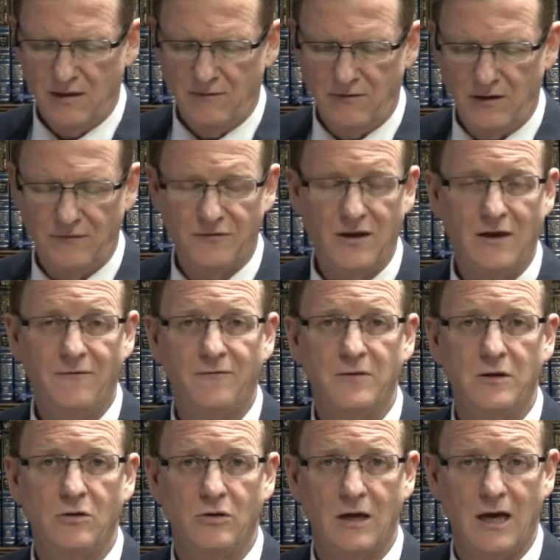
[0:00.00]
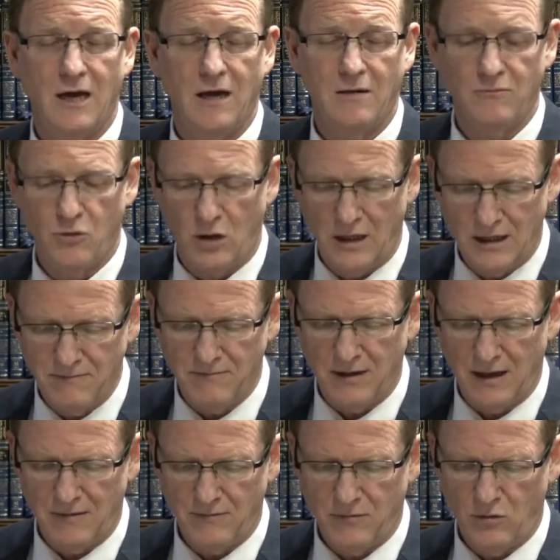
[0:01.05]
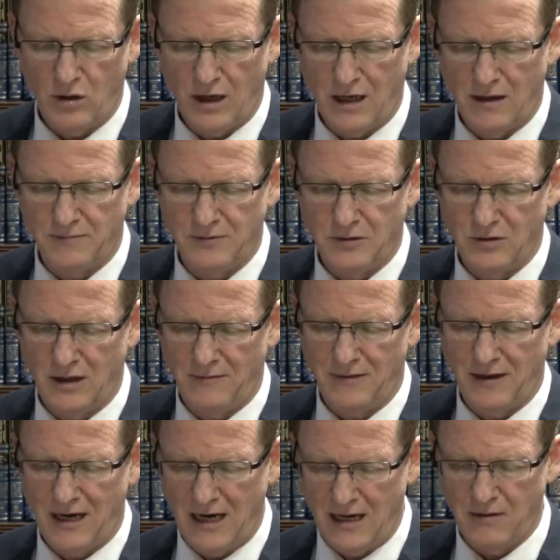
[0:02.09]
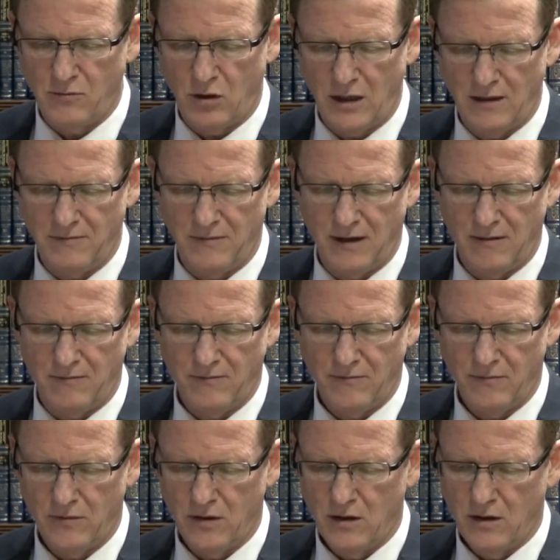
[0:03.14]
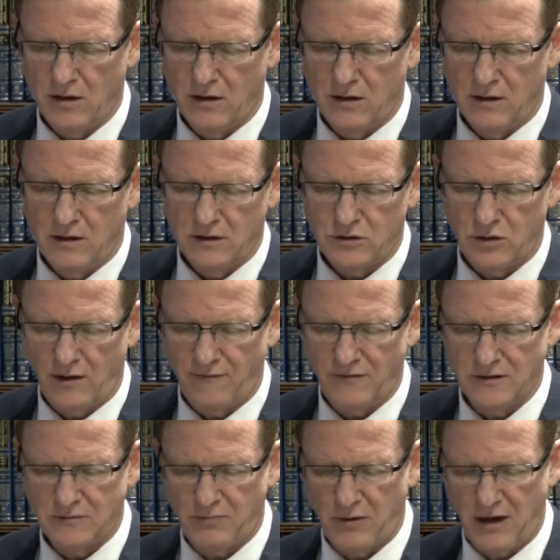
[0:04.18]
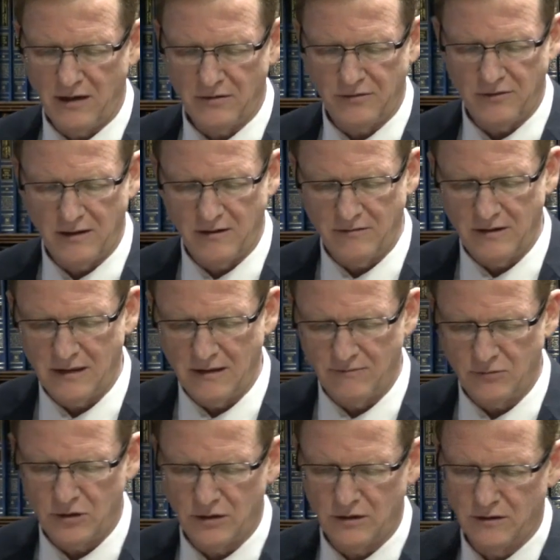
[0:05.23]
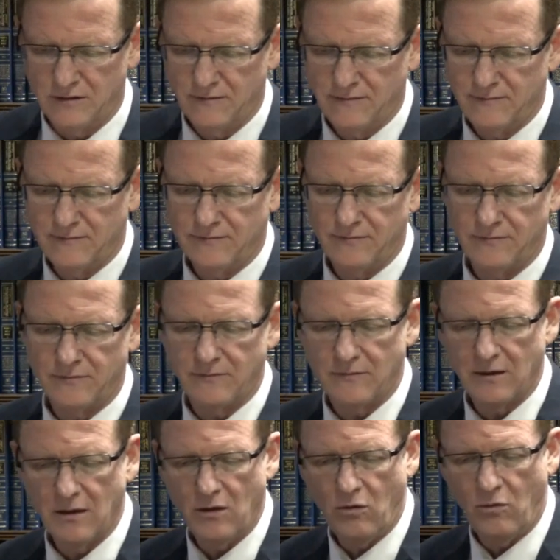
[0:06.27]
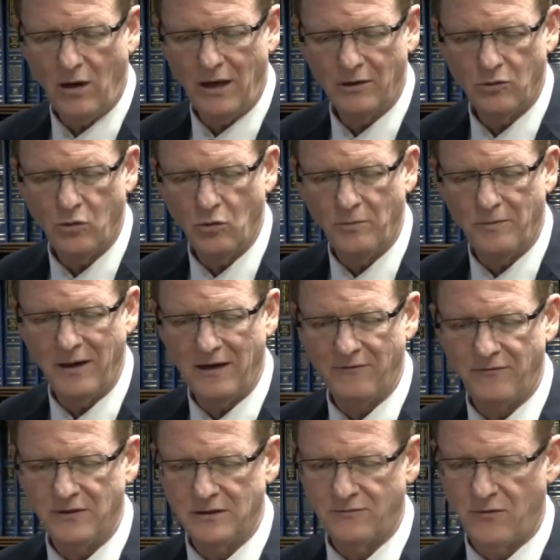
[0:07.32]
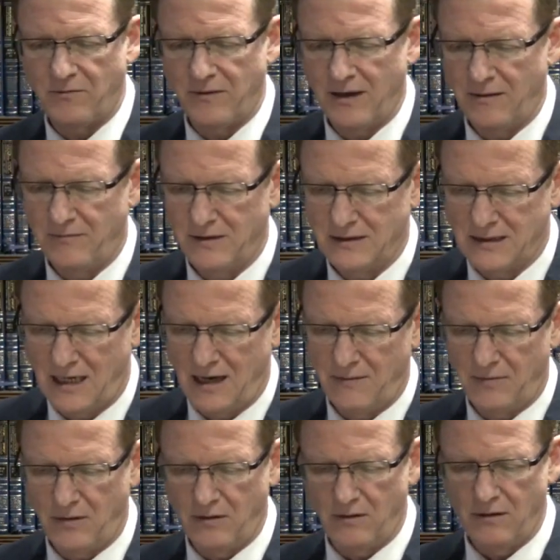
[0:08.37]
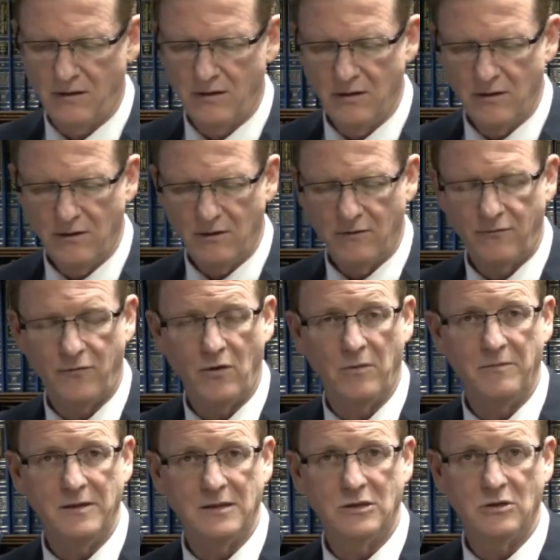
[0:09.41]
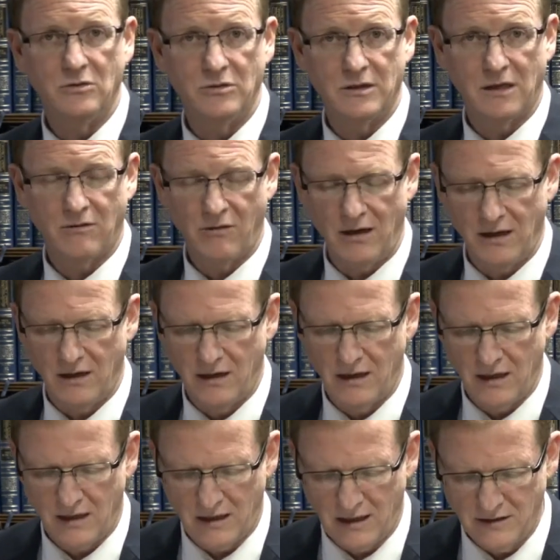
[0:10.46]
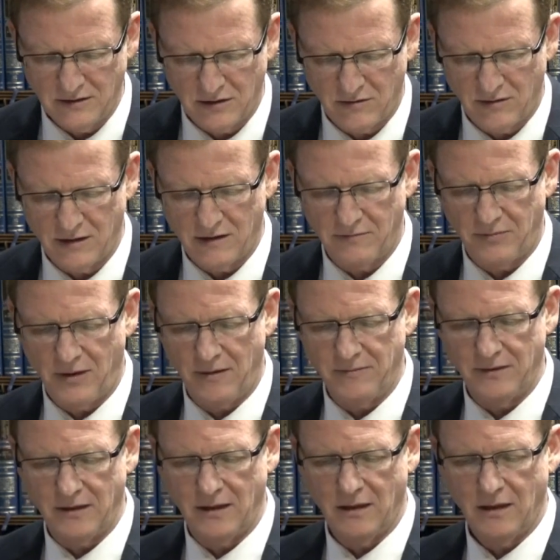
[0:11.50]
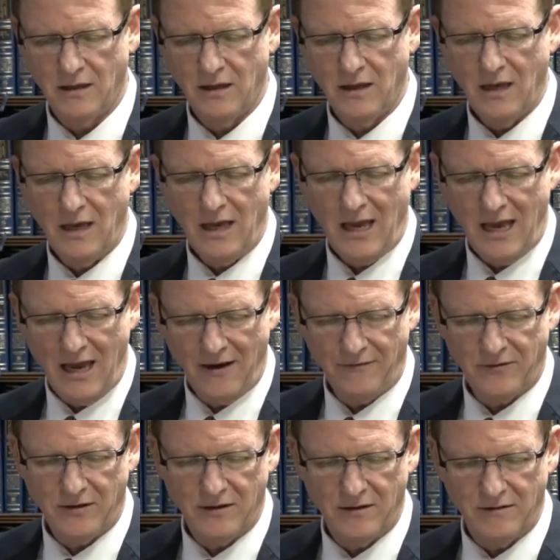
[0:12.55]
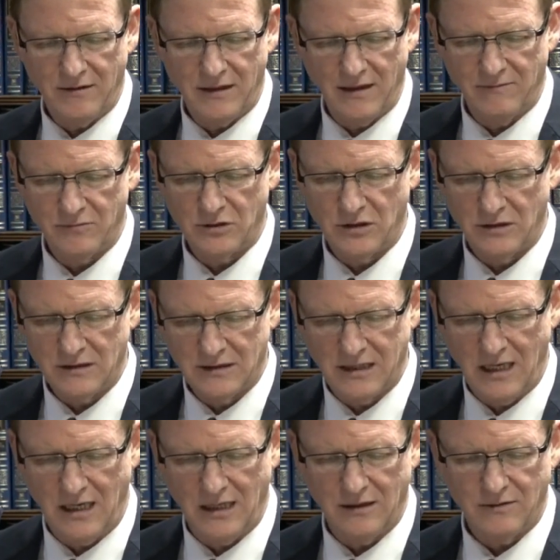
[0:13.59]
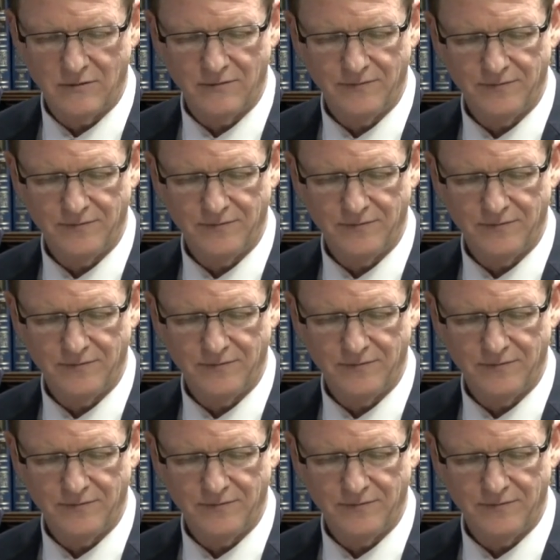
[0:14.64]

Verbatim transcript: Belifnei pidyonan mo'alim b'hem, ulachar pidyonam ein mo'alim b'hem. So if it's prior to their redemption, one who benefits from them is liable for misuse consecrated property. After the redemption, it's not.